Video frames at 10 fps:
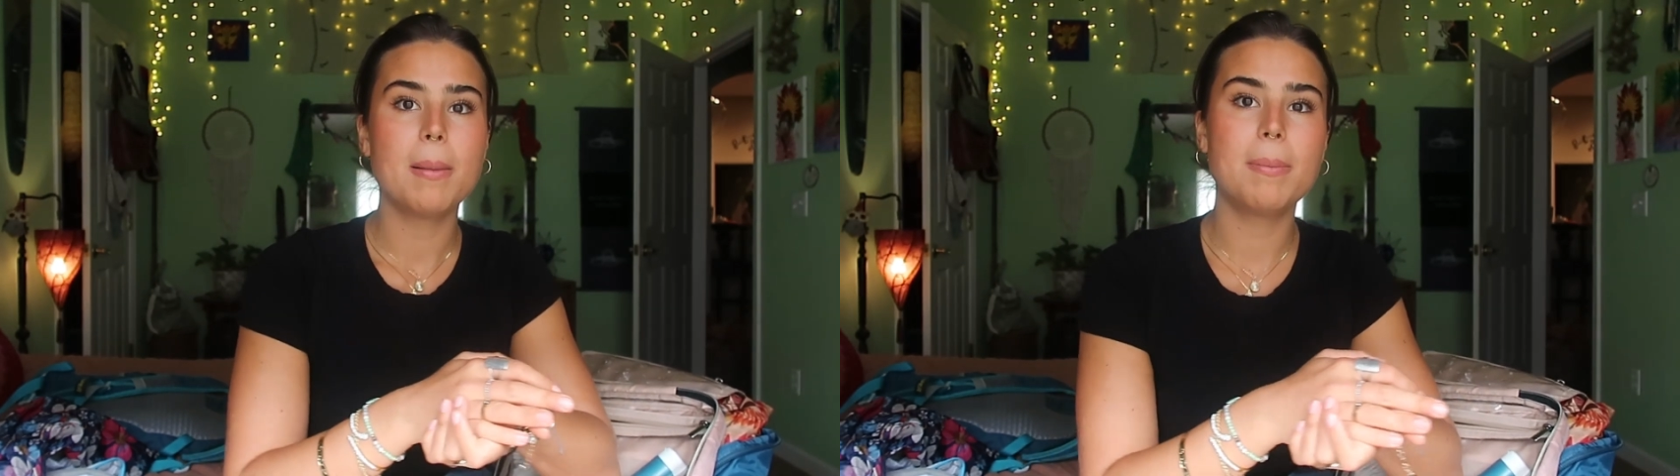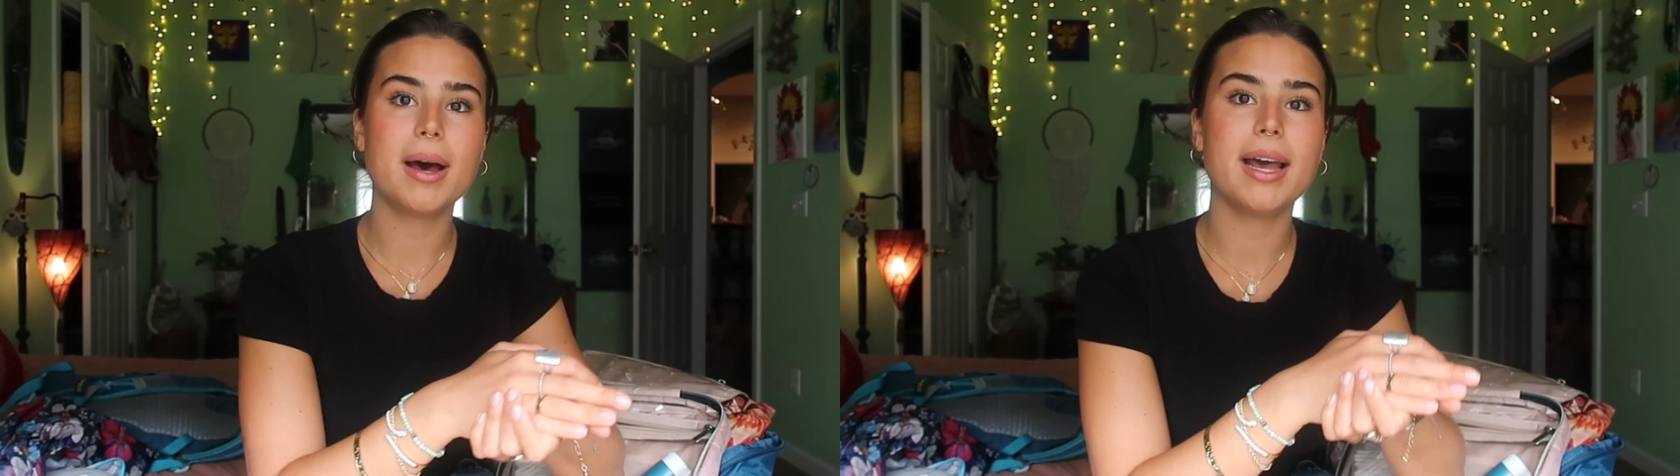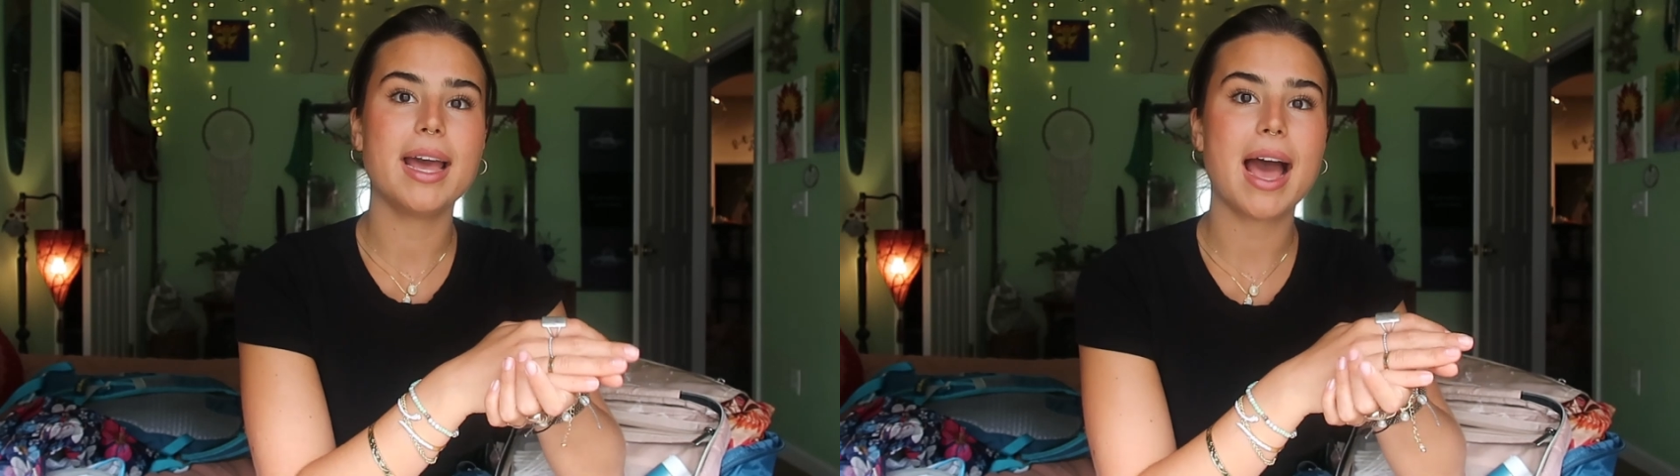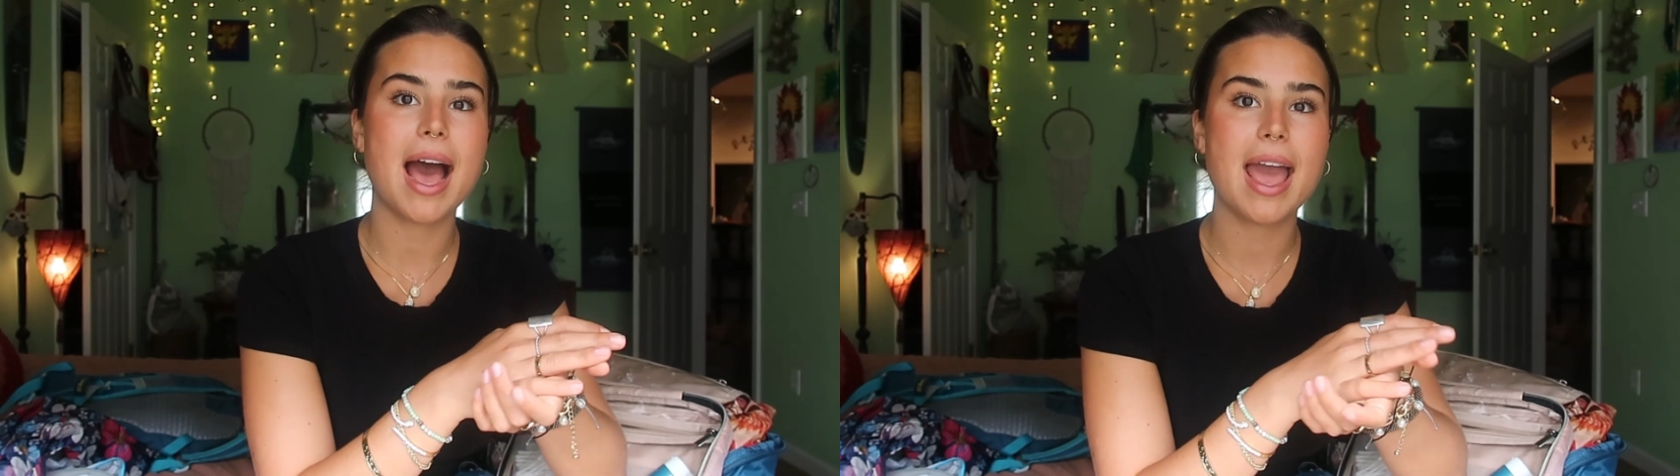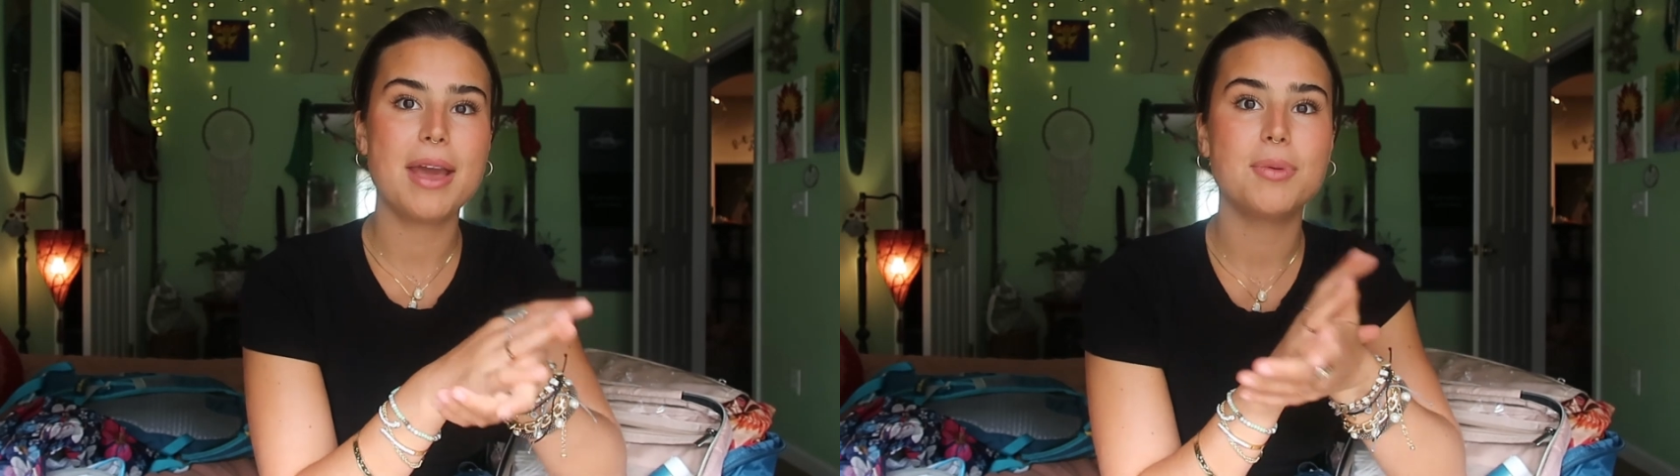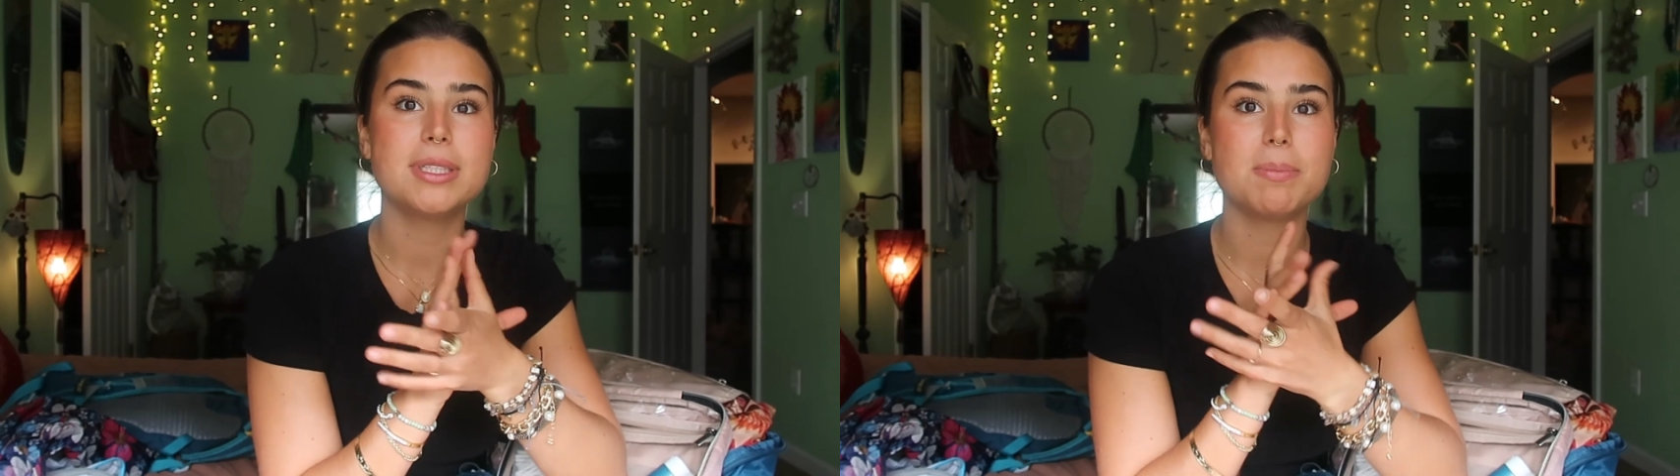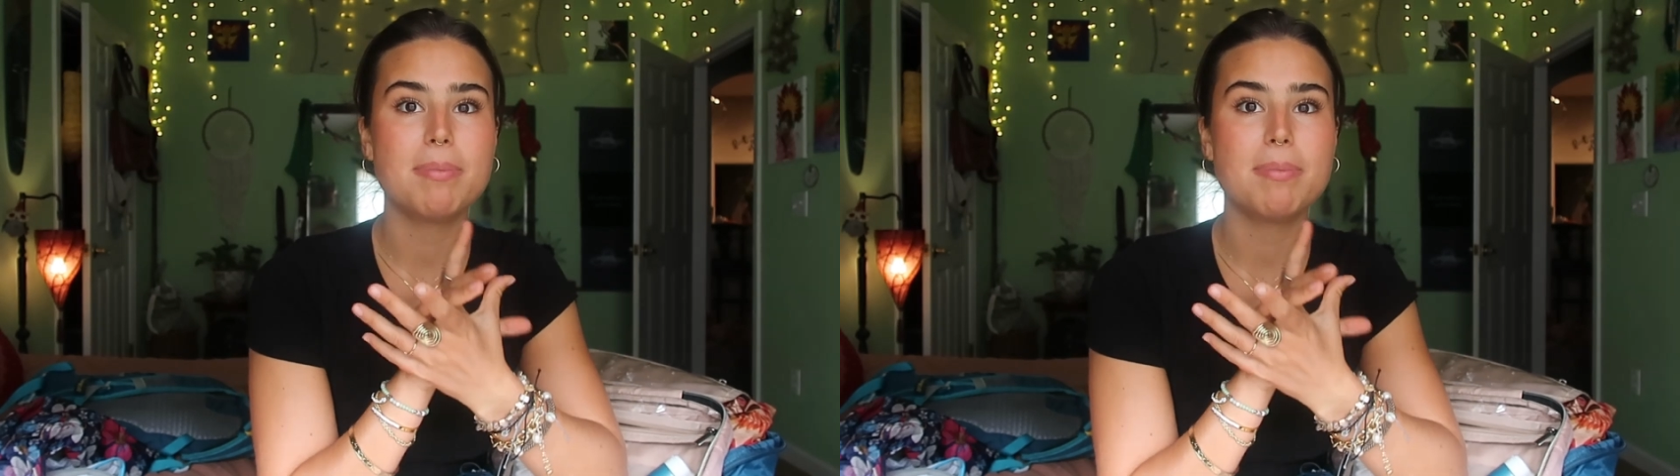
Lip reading: but it was a